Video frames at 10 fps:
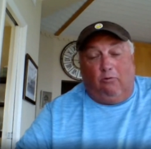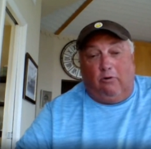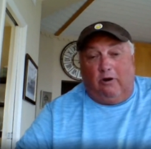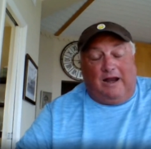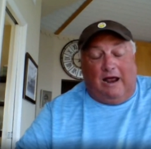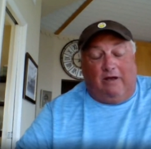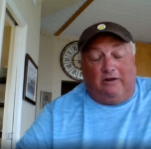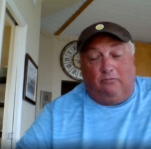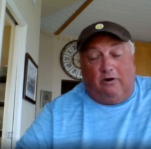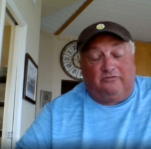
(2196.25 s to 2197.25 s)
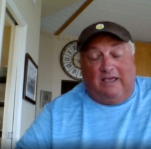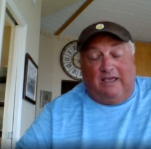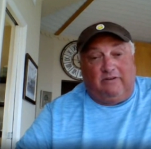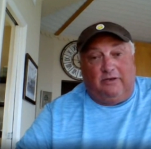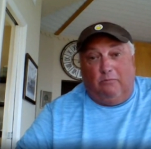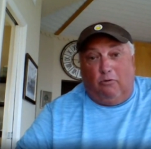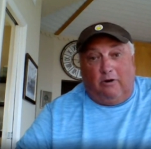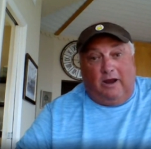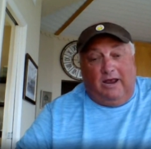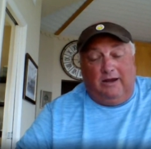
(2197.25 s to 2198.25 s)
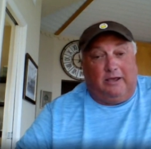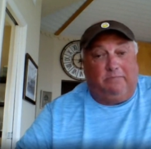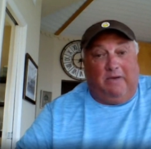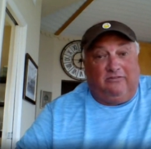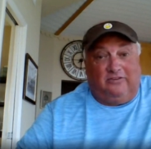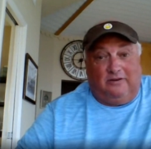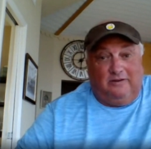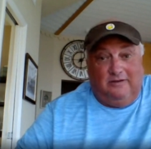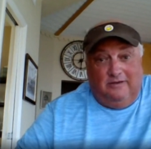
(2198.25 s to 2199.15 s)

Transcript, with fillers: or not Roger Waters, David Gilmour and Nick Mason.